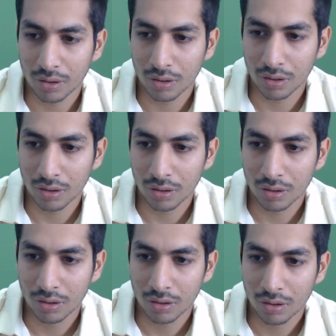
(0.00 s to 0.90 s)

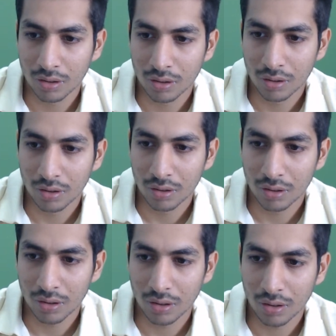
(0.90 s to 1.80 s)
(silence)